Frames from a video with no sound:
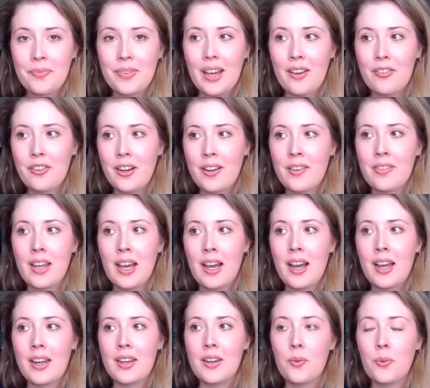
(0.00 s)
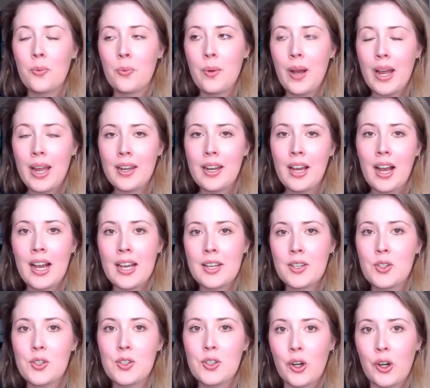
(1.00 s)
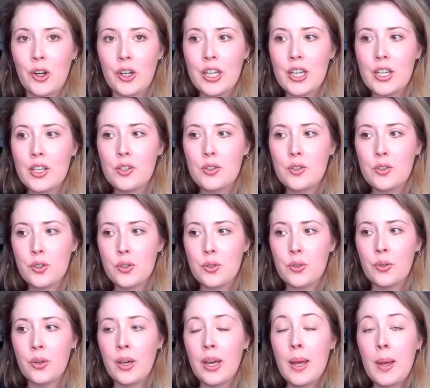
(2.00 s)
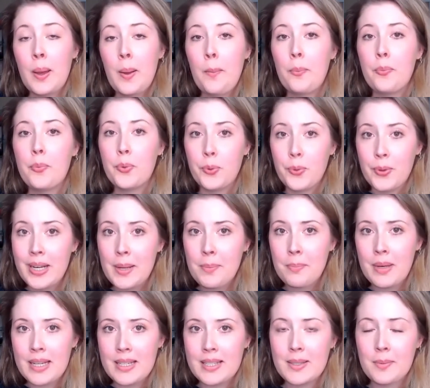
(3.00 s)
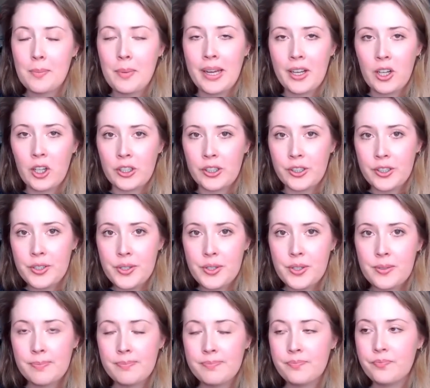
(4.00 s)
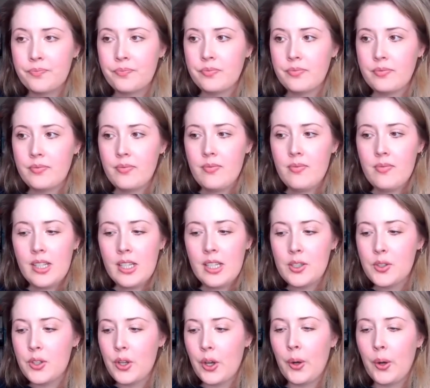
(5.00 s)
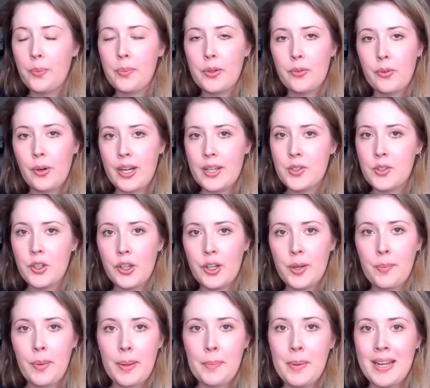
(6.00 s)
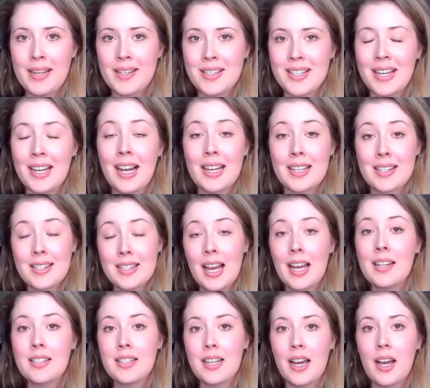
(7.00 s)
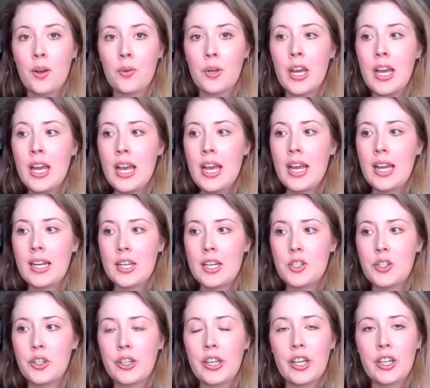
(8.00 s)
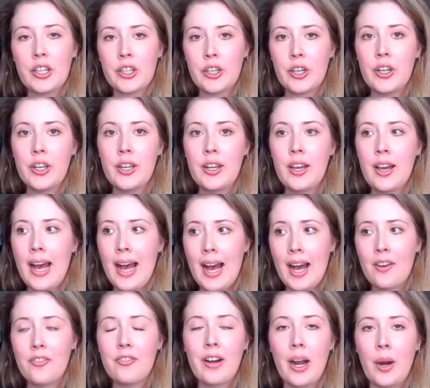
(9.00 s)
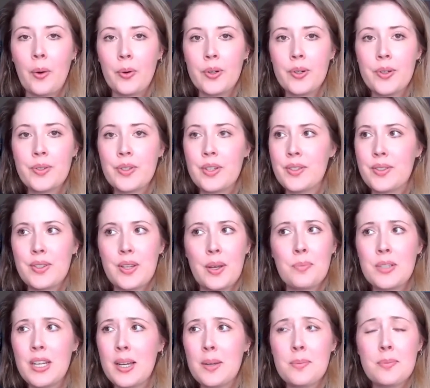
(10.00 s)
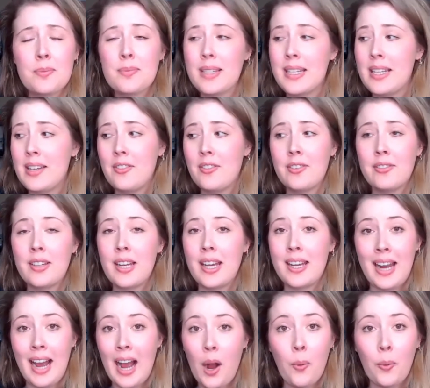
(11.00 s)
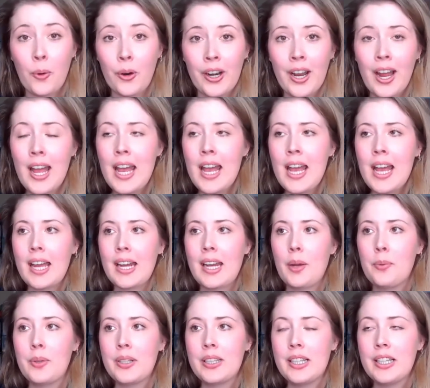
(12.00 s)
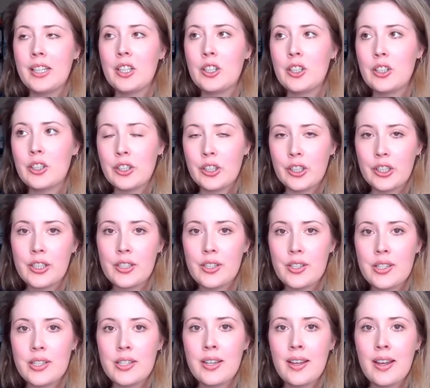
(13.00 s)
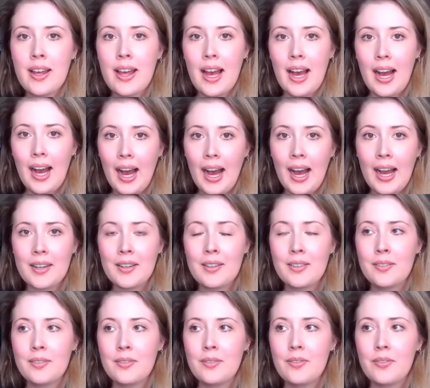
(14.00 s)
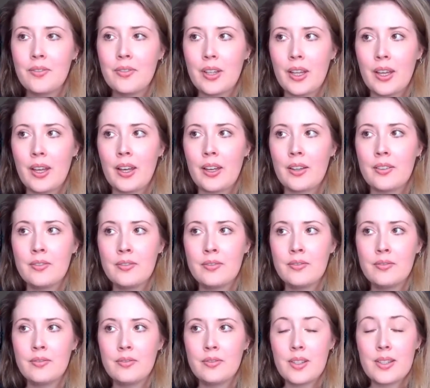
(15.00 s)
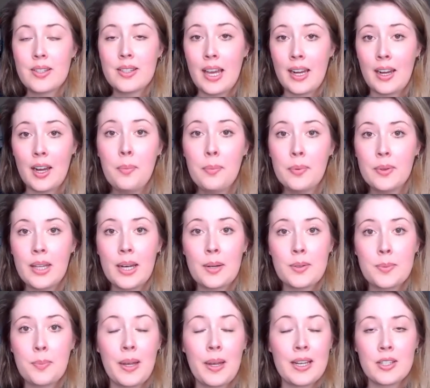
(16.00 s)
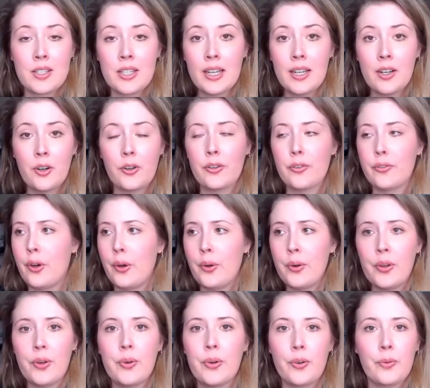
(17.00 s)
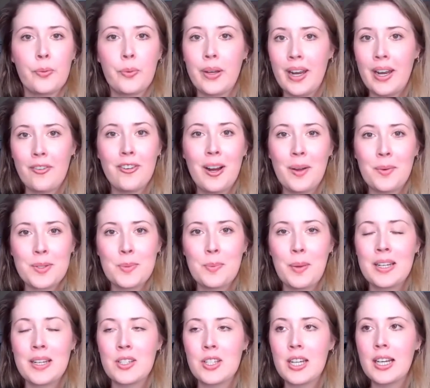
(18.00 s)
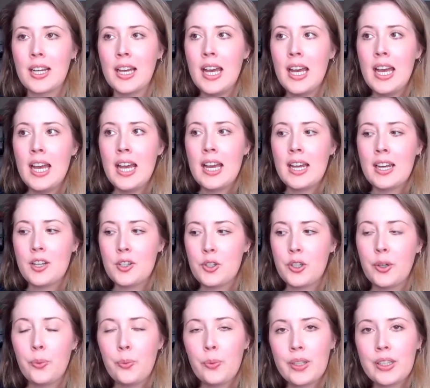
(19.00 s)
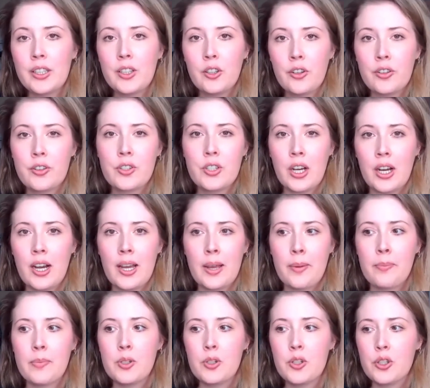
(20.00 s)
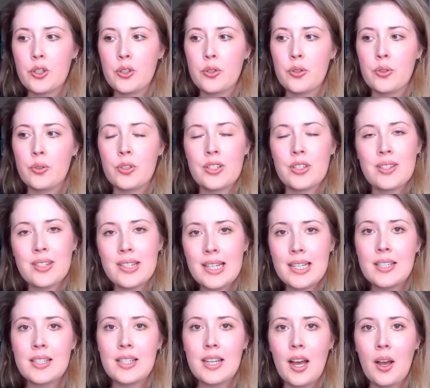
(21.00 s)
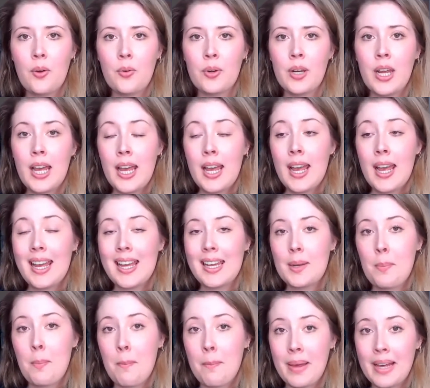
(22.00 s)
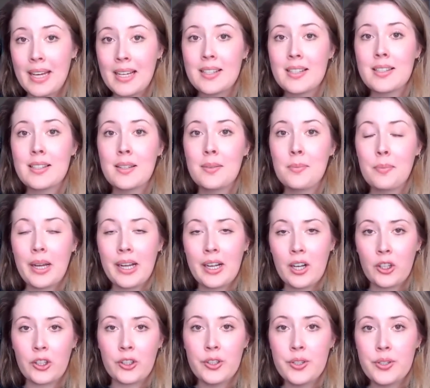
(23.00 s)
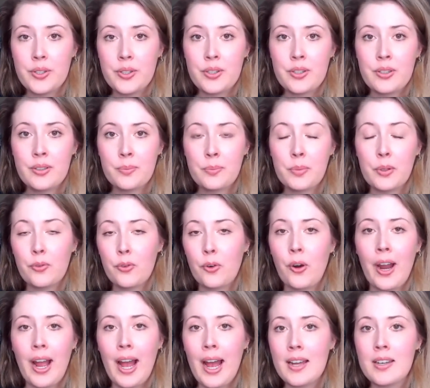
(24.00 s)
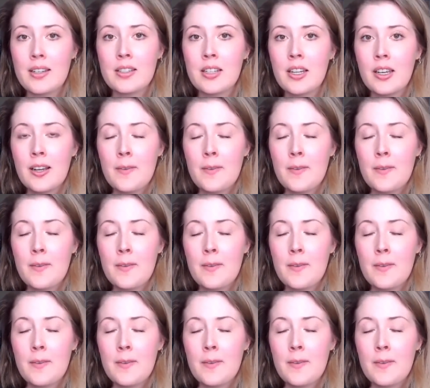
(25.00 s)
I find that when I started to pre-mix my colors, so before I started my painting, I sat down and I took a good half hours, sometimes even an hour, and I really looked at the setup that I was painting, or the photo, or whatever I was painting, and I took a really long time to just sit down and mix my colors beforehand.